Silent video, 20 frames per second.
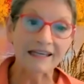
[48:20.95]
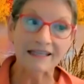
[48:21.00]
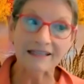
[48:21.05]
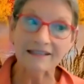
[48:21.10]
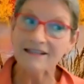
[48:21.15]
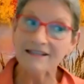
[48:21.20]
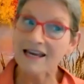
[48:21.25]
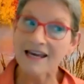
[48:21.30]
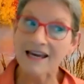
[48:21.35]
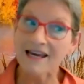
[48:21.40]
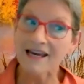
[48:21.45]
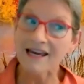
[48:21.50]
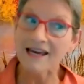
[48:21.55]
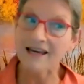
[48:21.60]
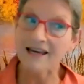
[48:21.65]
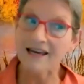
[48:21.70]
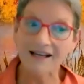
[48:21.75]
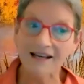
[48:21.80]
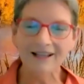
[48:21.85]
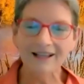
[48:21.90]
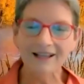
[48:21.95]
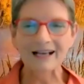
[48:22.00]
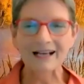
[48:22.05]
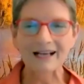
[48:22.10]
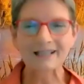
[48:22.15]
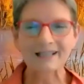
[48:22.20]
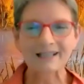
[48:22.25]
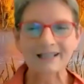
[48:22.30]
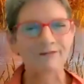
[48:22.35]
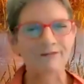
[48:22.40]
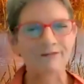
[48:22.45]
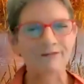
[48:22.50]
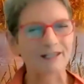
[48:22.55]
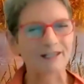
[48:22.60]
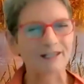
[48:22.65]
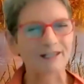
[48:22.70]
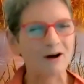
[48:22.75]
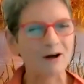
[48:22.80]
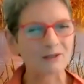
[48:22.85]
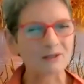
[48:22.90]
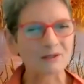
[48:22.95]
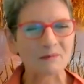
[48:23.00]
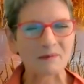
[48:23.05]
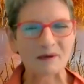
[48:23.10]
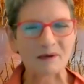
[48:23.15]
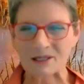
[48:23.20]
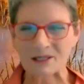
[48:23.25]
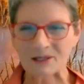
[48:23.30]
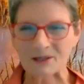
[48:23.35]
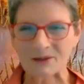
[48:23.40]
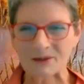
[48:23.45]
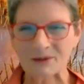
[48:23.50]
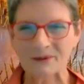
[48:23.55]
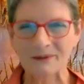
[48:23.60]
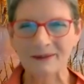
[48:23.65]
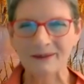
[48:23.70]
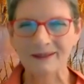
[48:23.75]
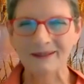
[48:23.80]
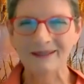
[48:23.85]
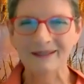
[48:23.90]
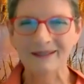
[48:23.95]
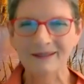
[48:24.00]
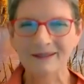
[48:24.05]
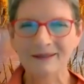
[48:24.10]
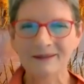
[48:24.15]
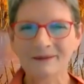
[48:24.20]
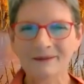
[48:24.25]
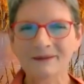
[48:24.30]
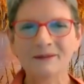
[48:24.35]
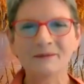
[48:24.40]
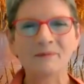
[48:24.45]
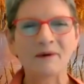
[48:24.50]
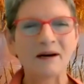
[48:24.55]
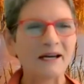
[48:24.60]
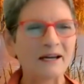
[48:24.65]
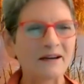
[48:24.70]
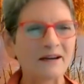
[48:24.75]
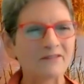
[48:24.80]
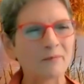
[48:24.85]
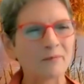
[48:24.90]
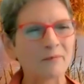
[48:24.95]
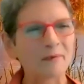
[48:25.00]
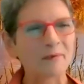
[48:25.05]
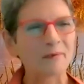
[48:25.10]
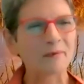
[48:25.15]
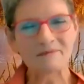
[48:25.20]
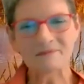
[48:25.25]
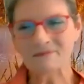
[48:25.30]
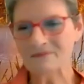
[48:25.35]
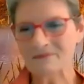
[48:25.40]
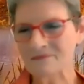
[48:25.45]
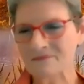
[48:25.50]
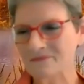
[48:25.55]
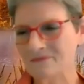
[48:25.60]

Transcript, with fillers: NKA class of this fall semester. Goodbye, everybody.